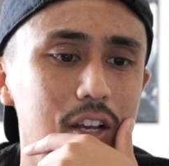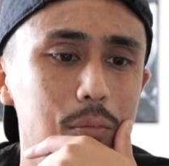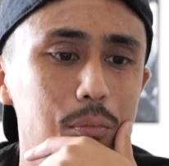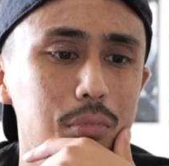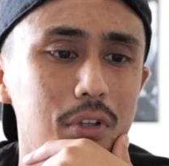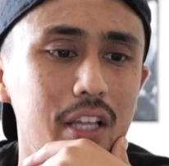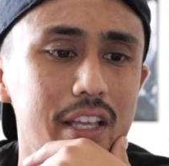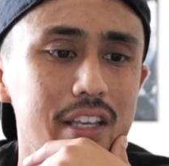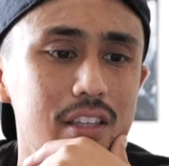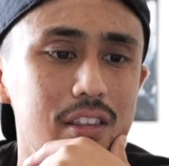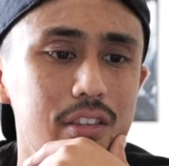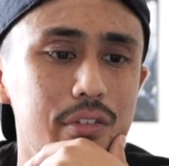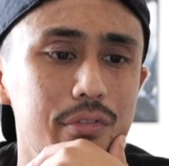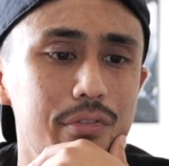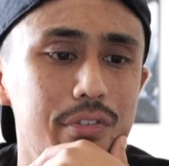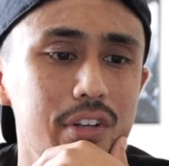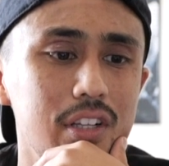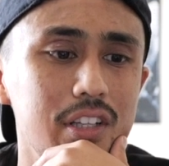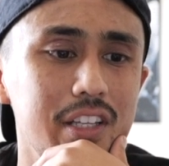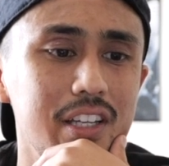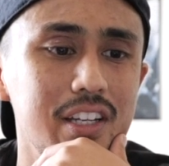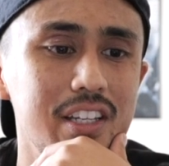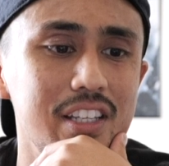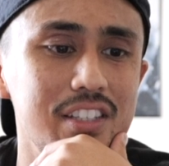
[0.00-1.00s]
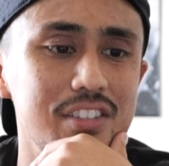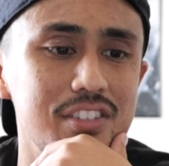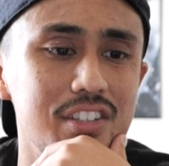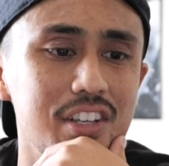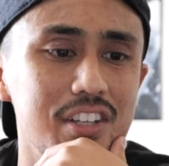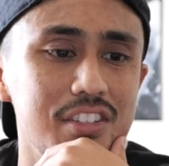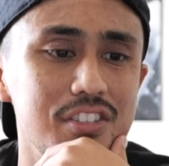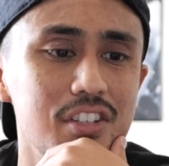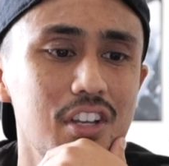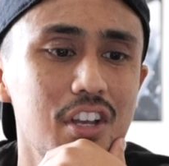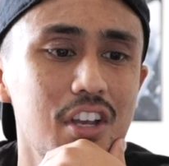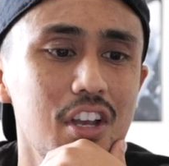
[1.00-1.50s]
Blake the Villain, he
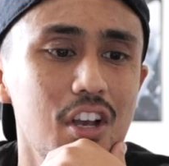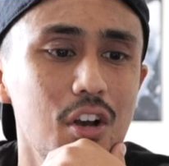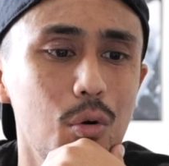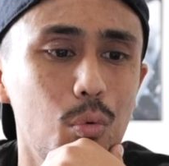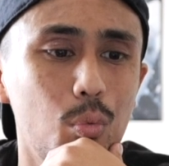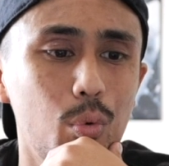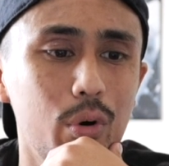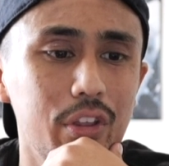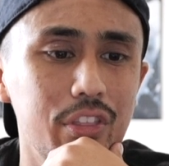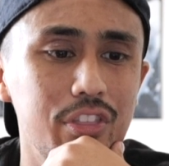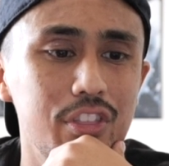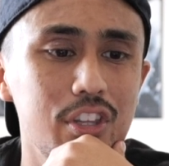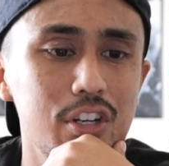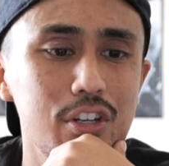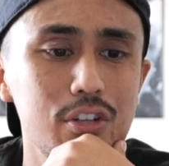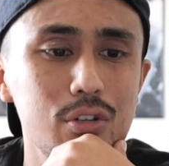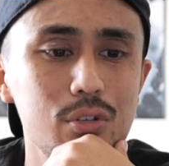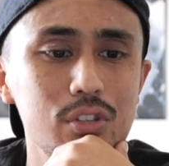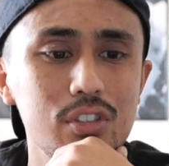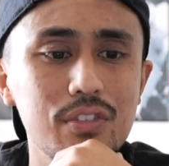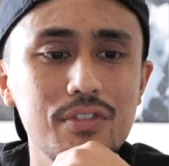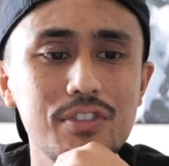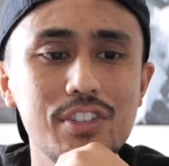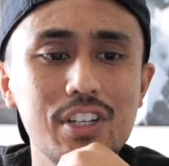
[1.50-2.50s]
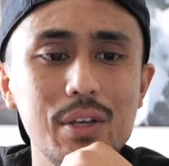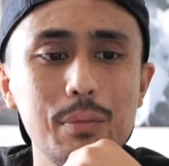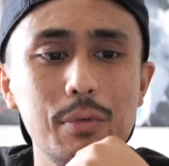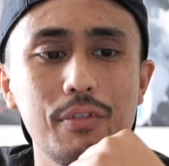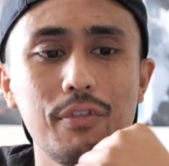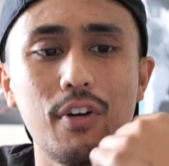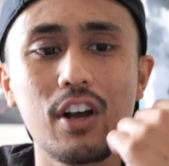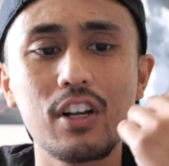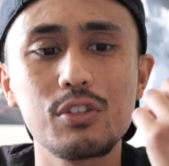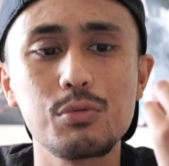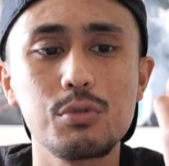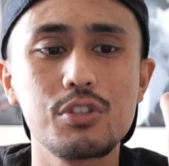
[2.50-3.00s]
says, with the news of Jamie
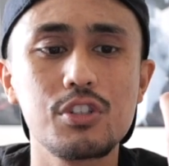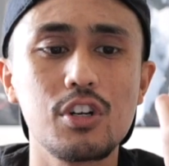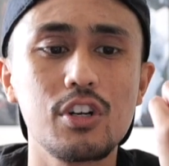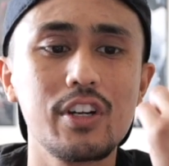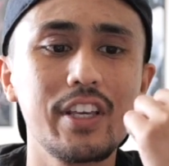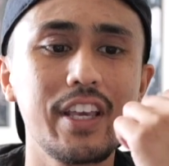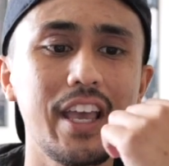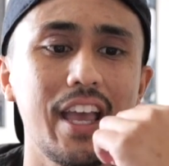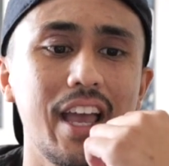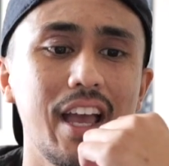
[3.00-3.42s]
Foxx returning